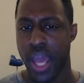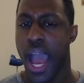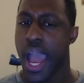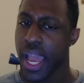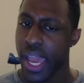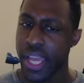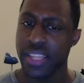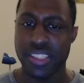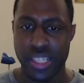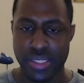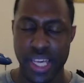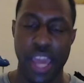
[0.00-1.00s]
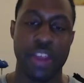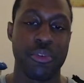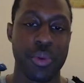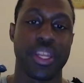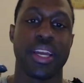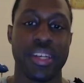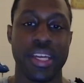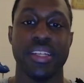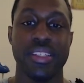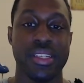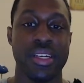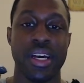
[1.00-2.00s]
I hate this antagonist for what they
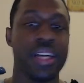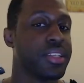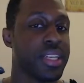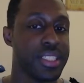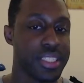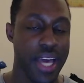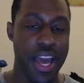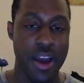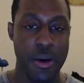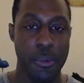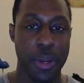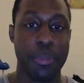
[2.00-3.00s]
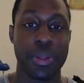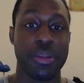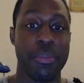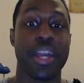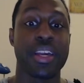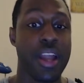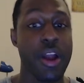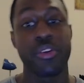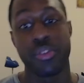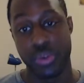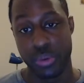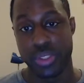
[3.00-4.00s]
did to the town, where they put the main
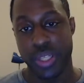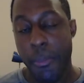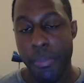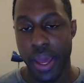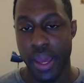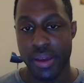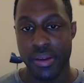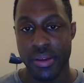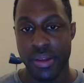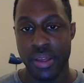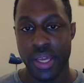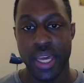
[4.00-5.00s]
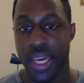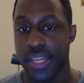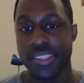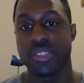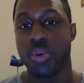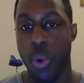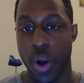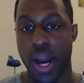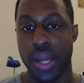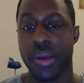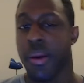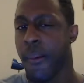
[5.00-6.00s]
character through, Junpei, and his
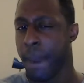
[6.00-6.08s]
squad.